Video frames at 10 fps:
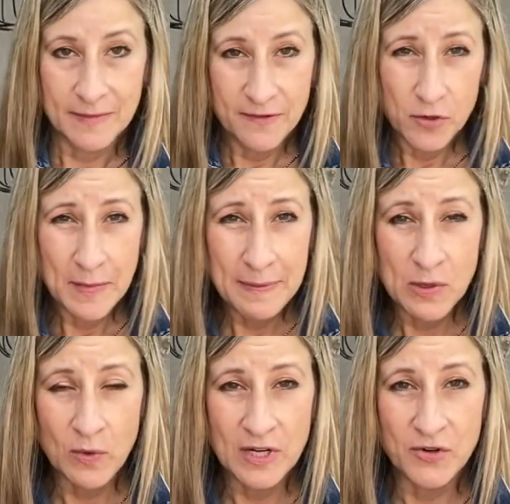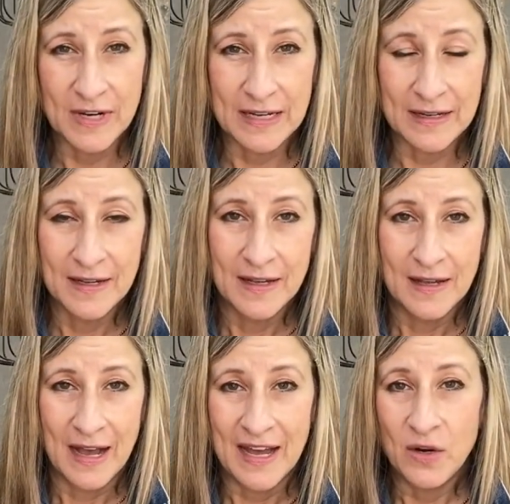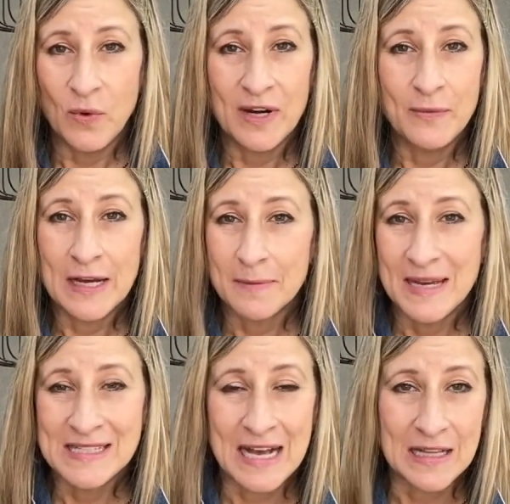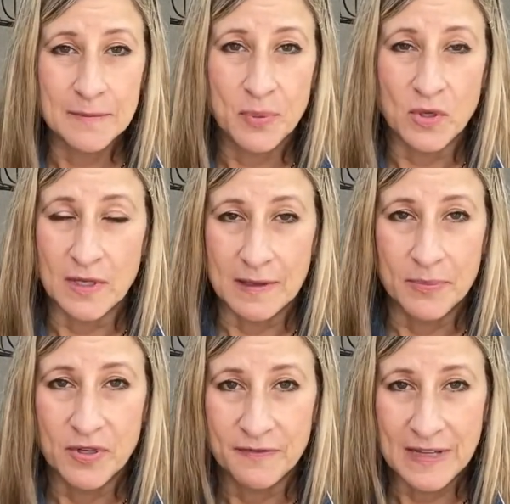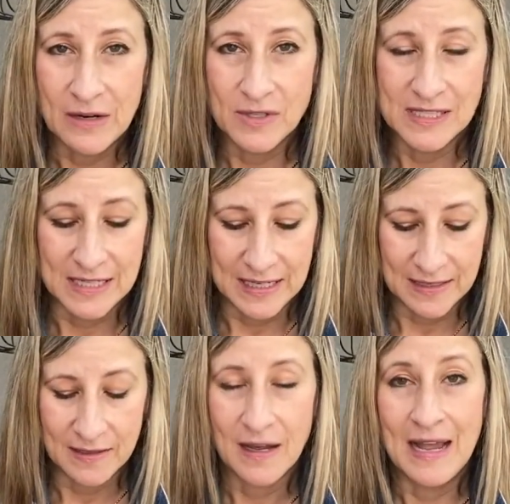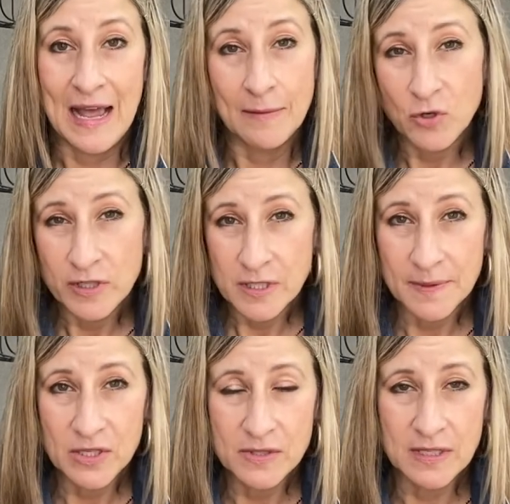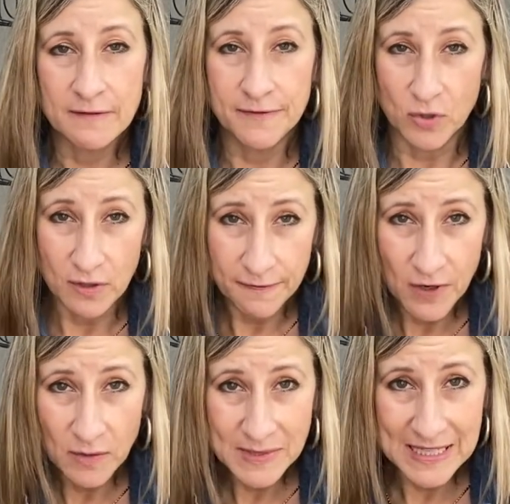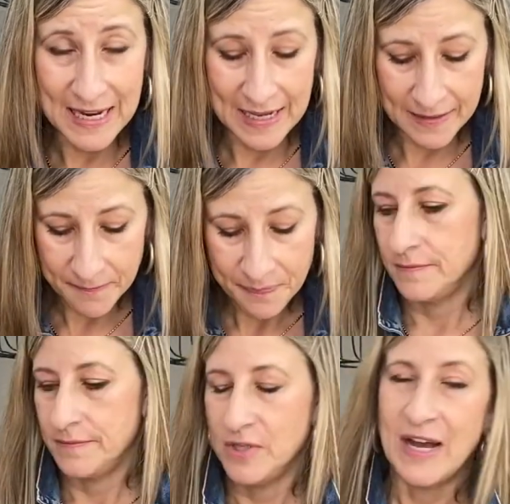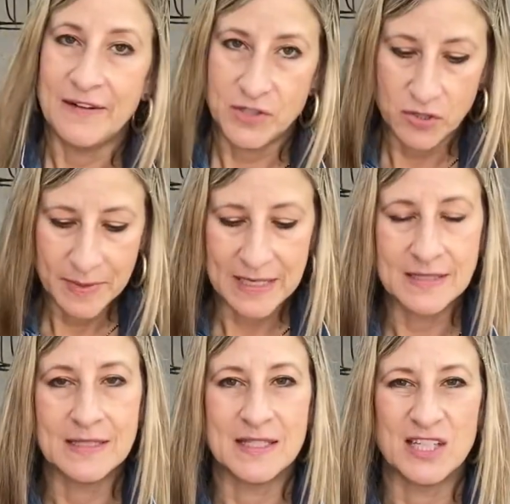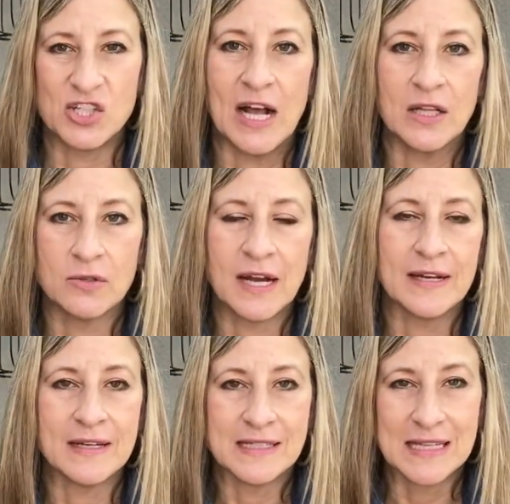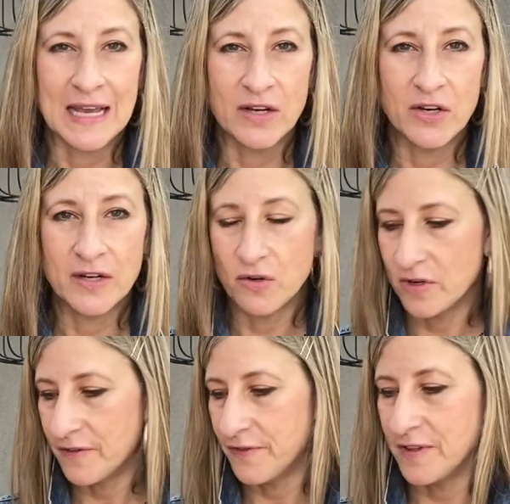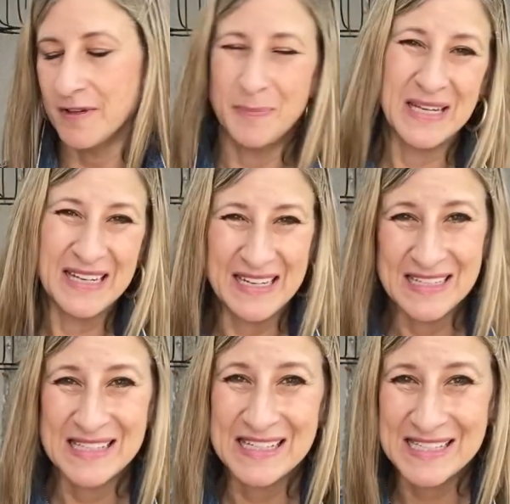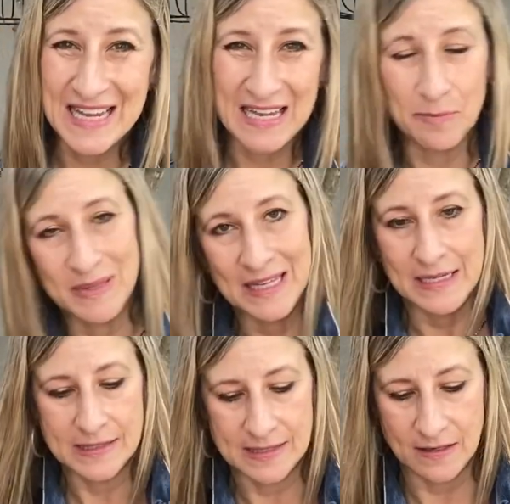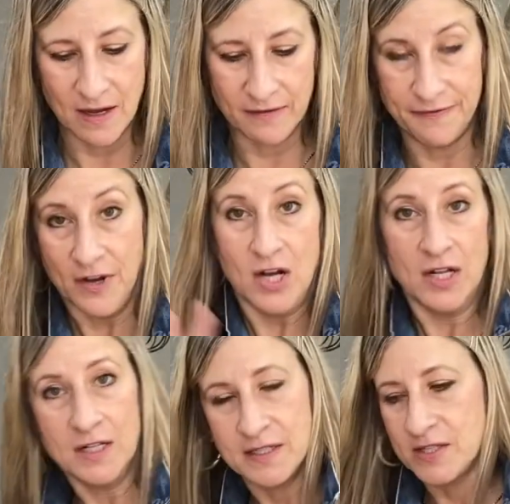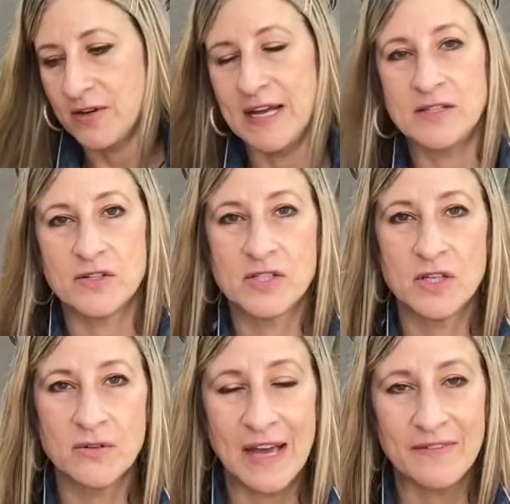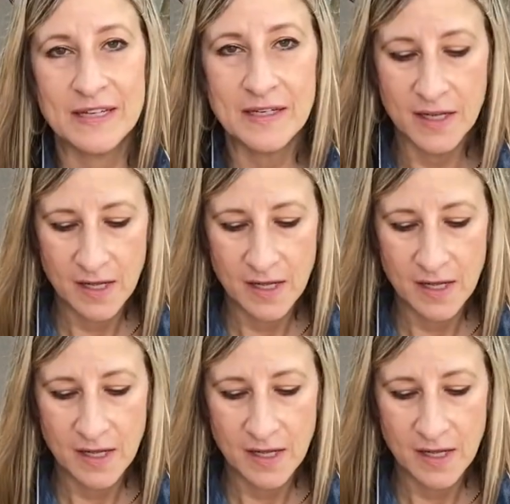of you may be wondering, I don't want to wreck my salad bowl and put flowers in it. I am going to be using floral foam today. You have to, because this is a shallow kind of container, in order for the peonies to stay in place and not fall because their heads are so heavy.